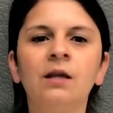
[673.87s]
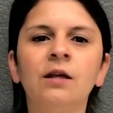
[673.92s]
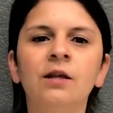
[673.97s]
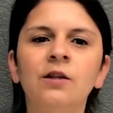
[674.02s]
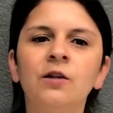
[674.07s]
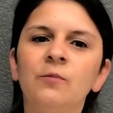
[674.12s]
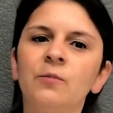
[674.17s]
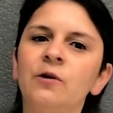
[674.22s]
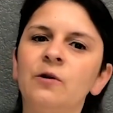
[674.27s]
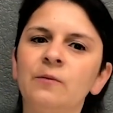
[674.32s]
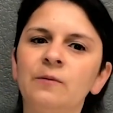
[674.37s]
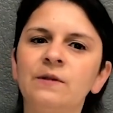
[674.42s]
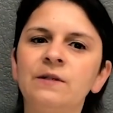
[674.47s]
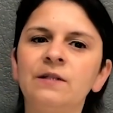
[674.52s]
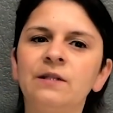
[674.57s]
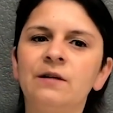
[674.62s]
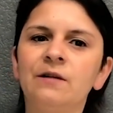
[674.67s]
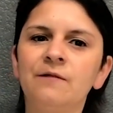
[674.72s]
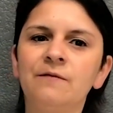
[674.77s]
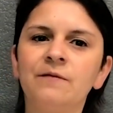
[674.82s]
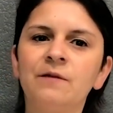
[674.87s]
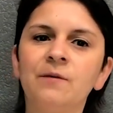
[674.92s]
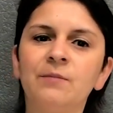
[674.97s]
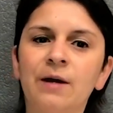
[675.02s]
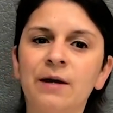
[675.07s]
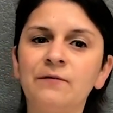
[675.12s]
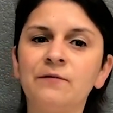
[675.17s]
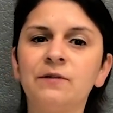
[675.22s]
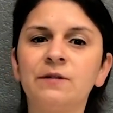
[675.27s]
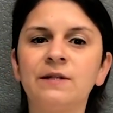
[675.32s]
The purpose of the
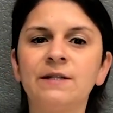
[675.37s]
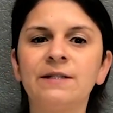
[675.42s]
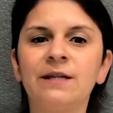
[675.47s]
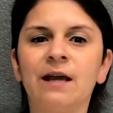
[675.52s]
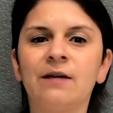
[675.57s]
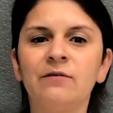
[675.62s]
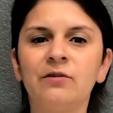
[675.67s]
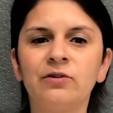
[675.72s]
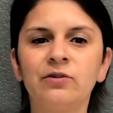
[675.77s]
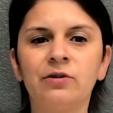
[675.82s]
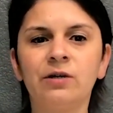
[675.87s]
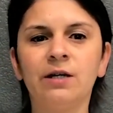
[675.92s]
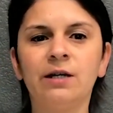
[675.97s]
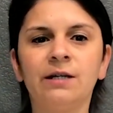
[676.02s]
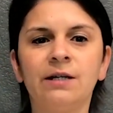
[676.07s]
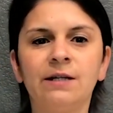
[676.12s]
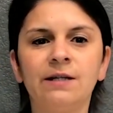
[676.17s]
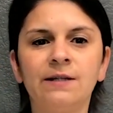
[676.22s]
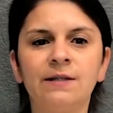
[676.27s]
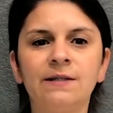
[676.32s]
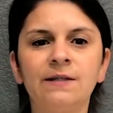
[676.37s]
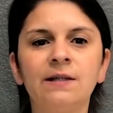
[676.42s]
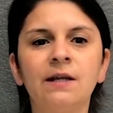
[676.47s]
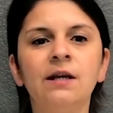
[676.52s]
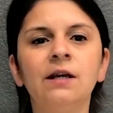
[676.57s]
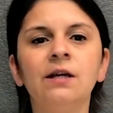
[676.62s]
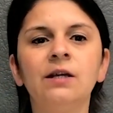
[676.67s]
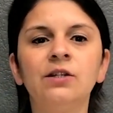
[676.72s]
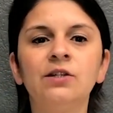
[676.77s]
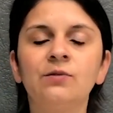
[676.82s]
Mindfulness Scavenger Hunt is
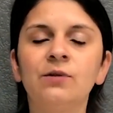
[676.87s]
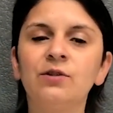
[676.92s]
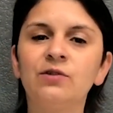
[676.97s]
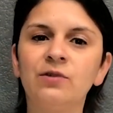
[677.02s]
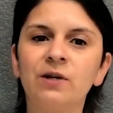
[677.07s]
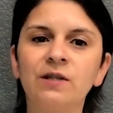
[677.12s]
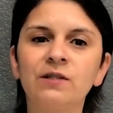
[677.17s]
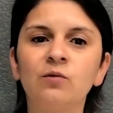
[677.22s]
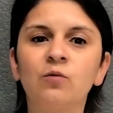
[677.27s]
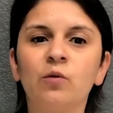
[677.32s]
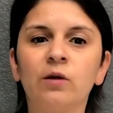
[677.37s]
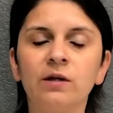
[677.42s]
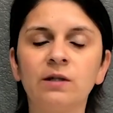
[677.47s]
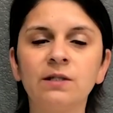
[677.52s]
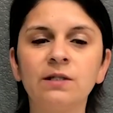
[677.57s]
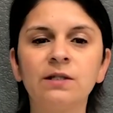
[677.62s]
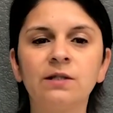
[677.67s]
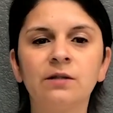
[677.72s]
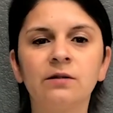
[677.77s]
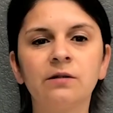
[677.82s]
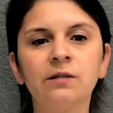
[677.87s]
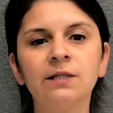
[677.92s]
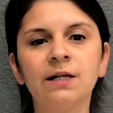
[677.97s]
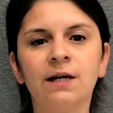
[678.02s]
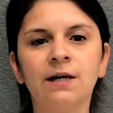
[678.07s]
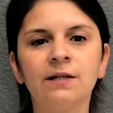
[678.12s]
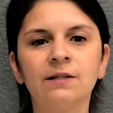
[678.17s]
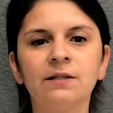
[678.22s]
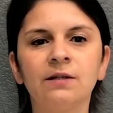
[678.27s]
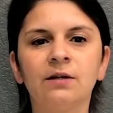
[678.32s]
to address Warden's third
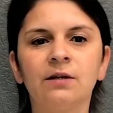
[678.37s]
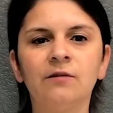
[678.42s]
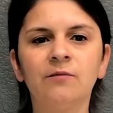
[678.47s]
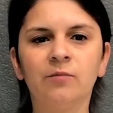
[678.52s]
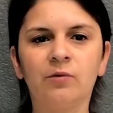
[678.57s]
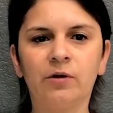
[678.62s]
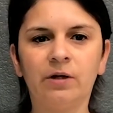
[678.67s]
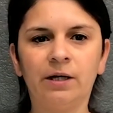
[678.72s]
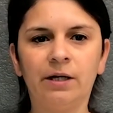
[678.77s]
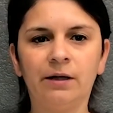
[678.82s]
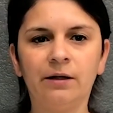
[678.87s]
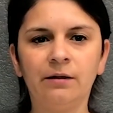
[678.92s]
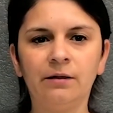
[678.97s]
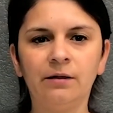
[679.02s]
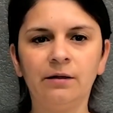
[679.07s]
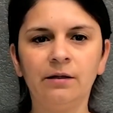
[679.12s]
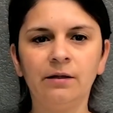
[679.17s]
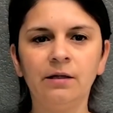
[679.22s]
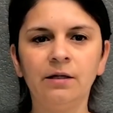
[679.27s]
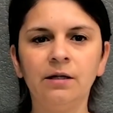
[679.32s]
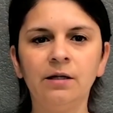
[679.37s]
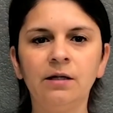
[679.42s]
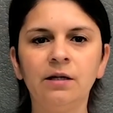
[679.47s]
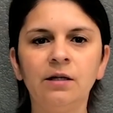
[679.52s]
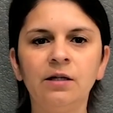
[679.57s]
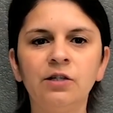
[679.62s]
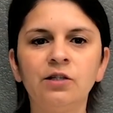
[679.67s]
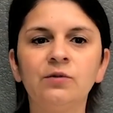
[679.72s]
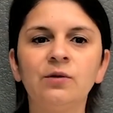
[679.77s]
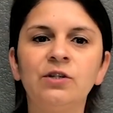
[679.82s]
task of mourning,
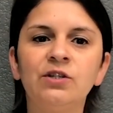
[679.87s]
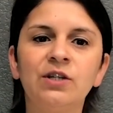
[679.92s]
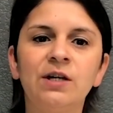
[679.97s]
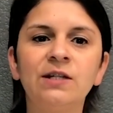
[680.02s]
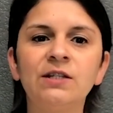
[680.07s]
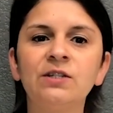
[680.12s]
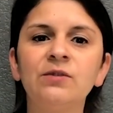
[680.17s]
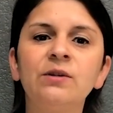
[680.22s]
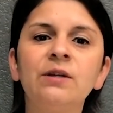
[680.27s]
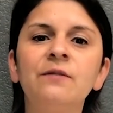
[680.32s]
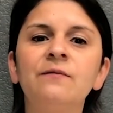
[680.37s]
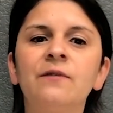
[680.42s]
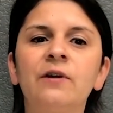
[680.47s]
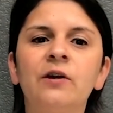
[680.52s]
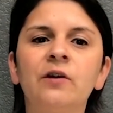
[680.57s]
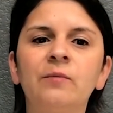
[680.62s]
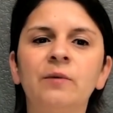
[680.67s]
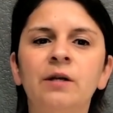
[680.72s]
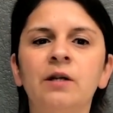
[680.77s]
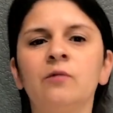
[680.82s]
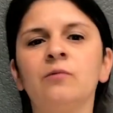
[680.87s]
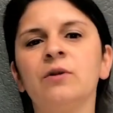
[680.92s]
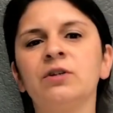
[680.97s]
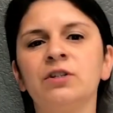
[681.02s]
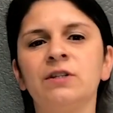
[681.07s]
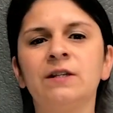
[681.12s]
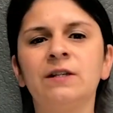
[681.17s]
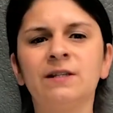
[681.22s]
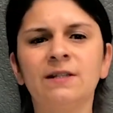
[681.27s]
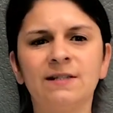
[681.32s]
to adjust to an environment in
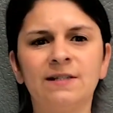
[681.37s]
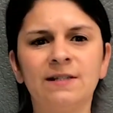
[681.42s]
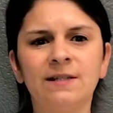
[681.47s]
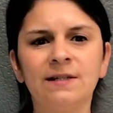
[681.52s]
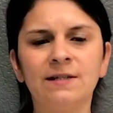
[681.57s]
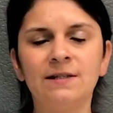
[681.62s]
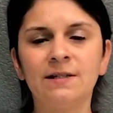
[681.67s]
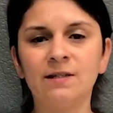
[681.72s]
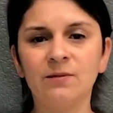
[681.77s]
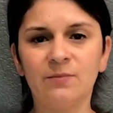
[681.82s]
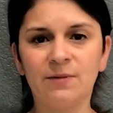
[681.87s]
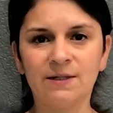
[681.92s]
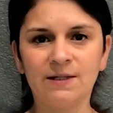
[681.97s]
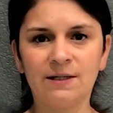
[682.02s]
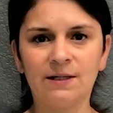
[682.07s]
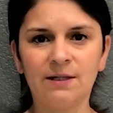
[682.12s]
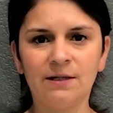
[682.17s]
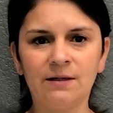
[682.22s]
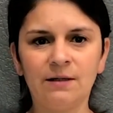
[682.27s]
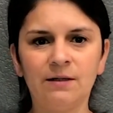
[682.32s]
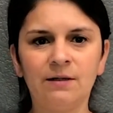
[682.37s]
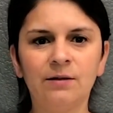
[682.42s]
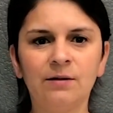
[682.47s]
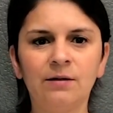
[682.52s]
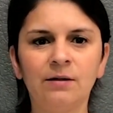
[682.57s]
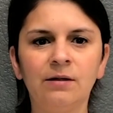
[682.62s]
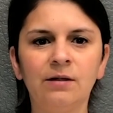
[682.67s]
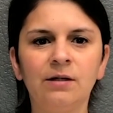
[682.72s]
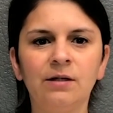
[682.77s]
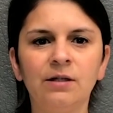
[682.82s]
which the deceased is missing,
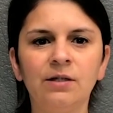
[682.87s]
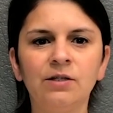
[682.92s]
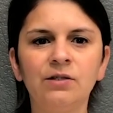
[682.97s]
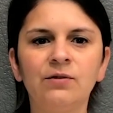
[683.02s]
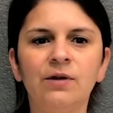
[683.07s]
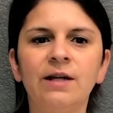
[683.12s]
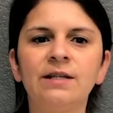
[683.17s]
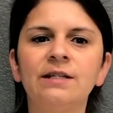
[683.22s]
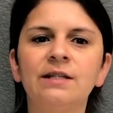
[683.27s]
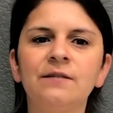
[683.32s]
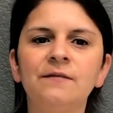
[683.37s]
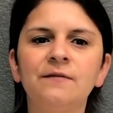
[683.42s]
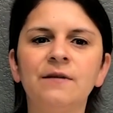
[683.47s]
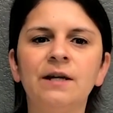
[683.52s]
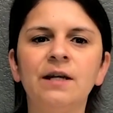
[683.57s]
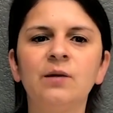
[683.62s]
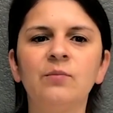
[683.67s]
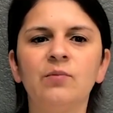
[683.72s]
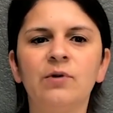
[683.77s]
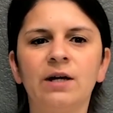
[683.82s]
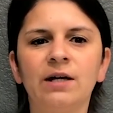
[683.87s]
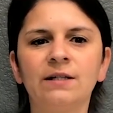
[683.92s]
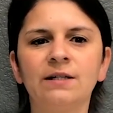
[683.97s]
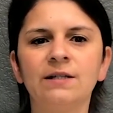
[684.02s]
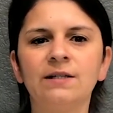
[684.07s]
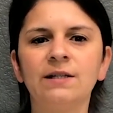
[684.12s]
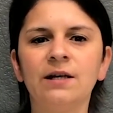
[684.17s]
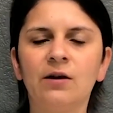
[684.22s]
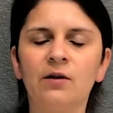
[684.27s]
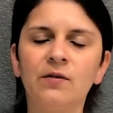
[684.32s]
to identify and
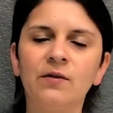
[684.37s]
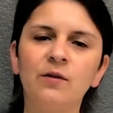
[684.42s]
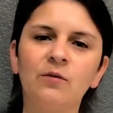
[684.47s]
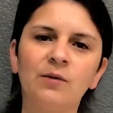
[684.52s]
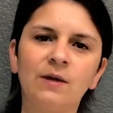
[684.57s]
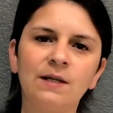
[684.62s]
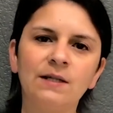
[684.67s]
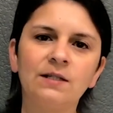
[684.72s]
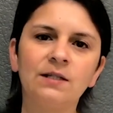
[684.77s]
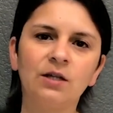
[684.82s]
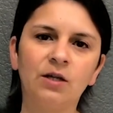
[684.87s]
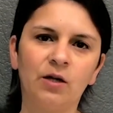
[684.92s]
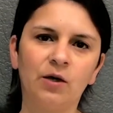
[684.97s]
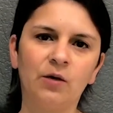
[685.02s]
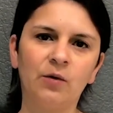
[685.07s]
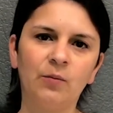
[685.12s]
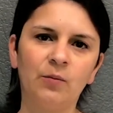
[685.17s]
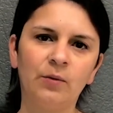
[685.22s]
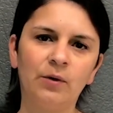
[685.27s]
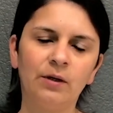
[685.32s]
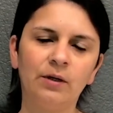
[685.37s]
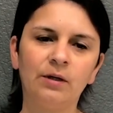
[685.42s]
practice healthy ways to cope,